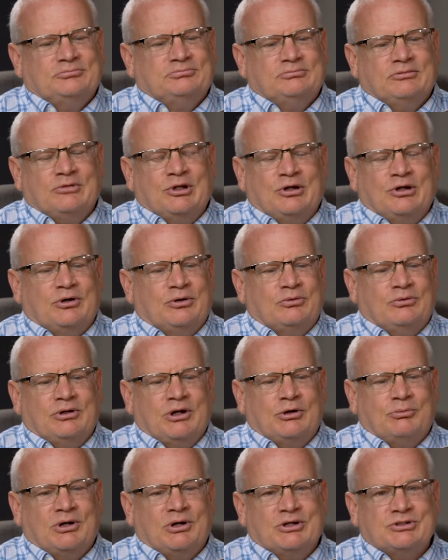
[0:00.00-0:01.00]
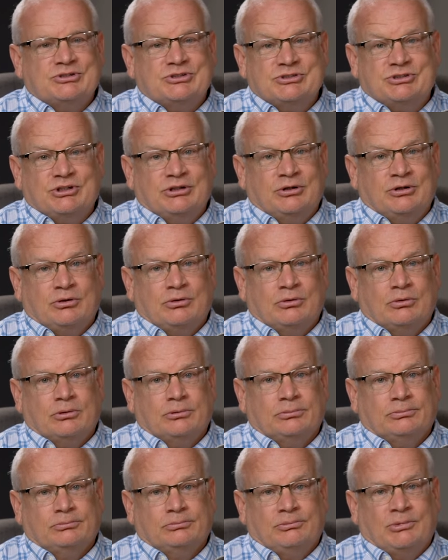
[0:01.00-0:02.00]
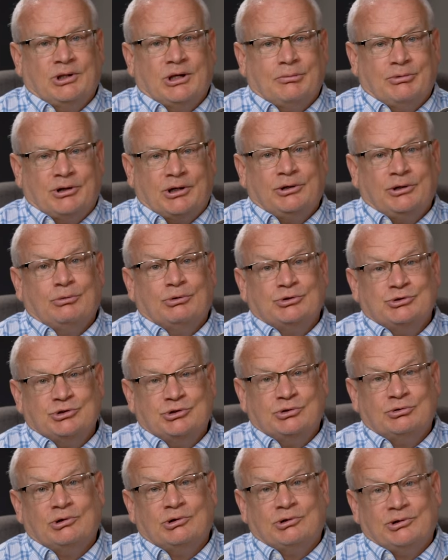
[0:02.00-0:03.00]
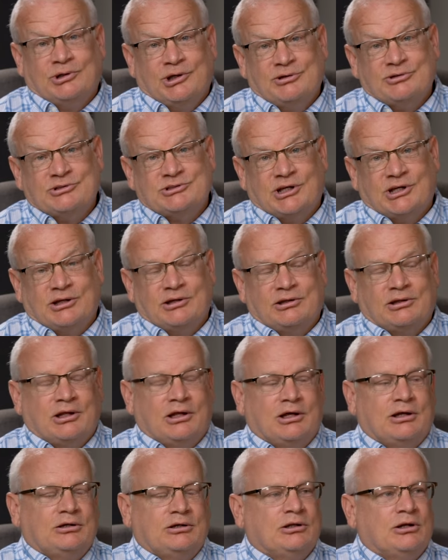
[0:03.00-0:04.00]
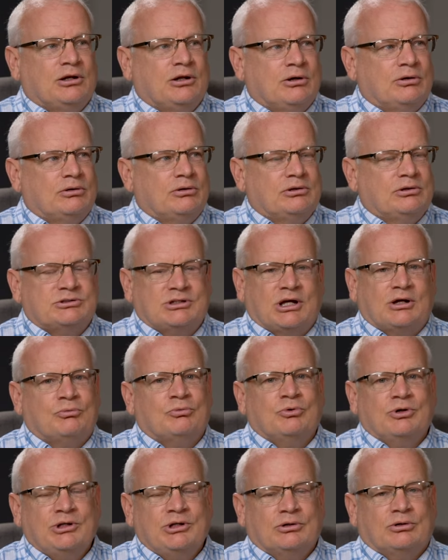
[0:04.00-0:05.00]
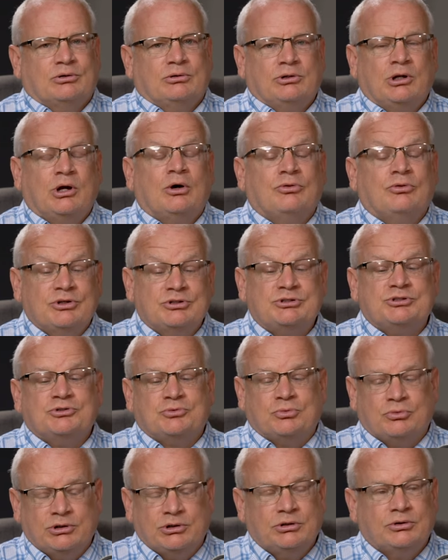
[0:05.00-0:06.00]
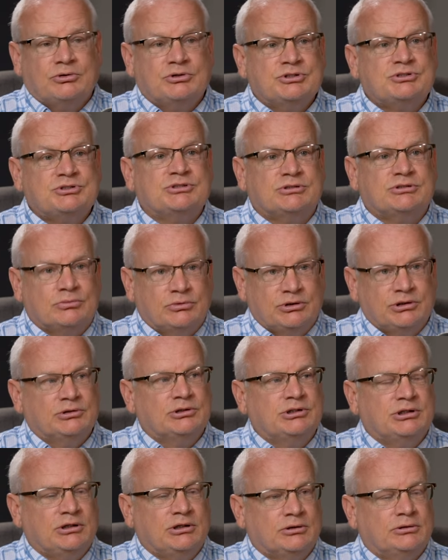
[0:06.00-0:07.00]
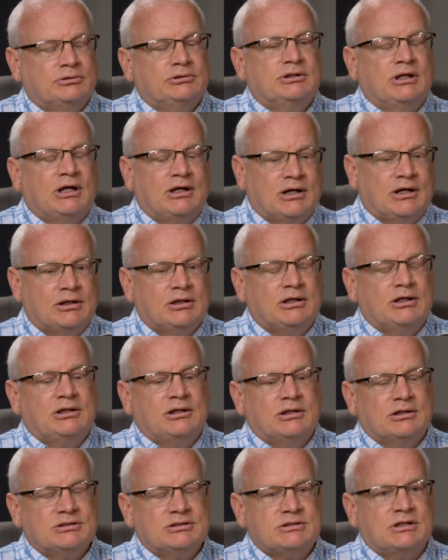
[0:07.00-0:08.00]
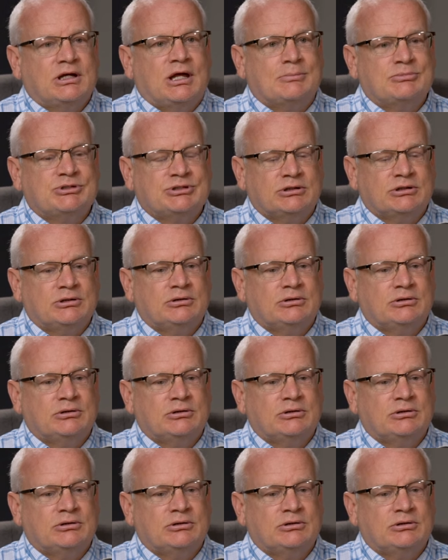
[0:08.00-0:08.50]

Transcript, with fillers: you know, and everybody else is sitting there going, yeah, but I know what you're doing on the other side of that. You know, yeah. It's not real. No, this is real. This this the real is the deal. Real deal. Yeah, absolutely. It is. Absolutely. Is